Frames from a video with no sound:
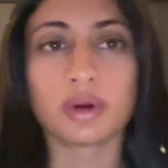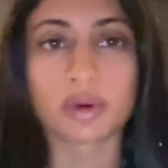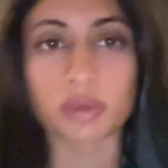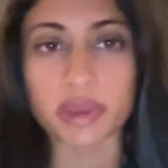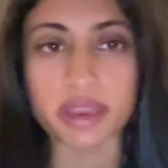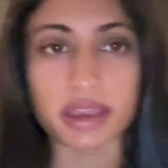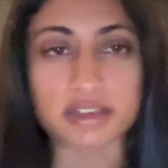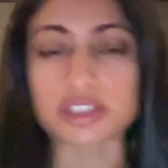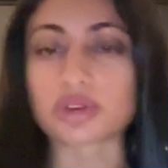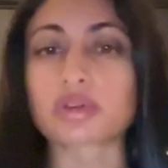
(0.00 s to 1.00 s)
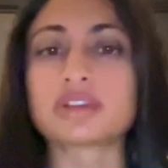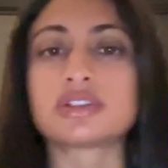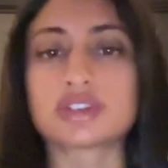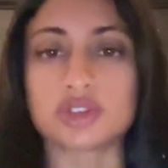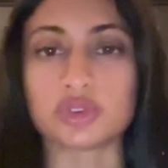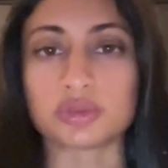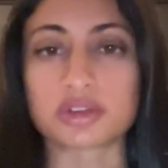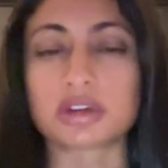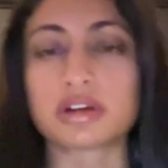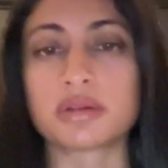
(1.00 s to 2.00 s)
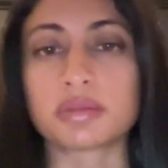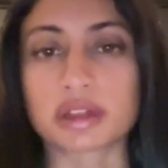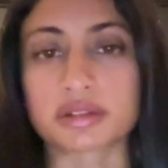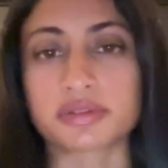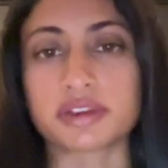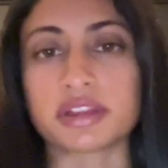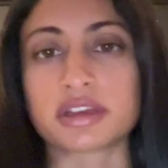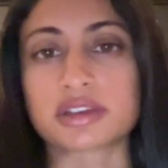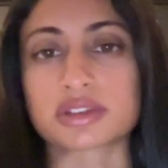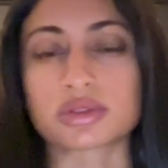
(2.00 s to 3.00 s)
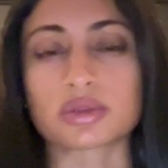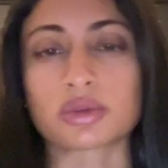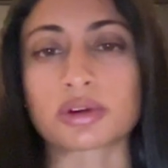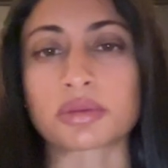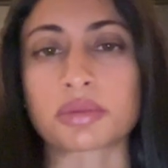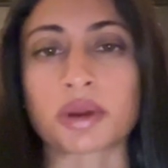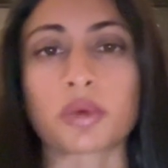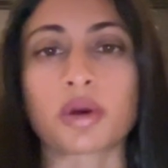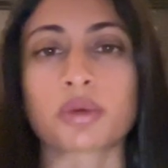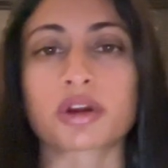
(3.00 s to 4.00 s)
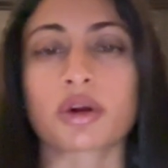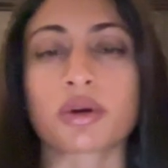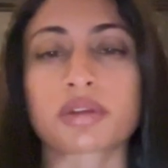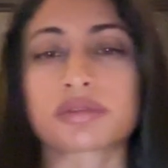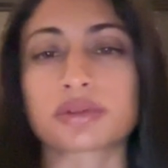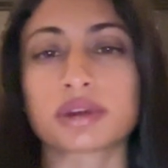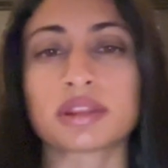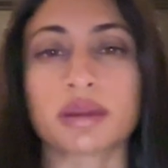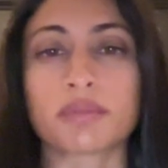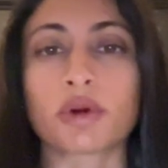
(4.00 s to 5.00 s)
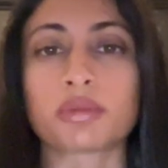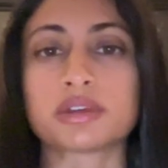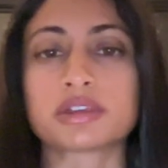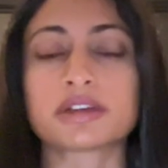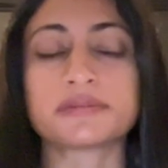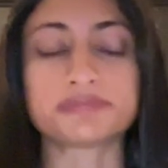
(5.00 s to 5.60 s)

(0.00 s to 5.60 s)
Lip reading: we get so consumed by the feelings or by what we're going through in that moment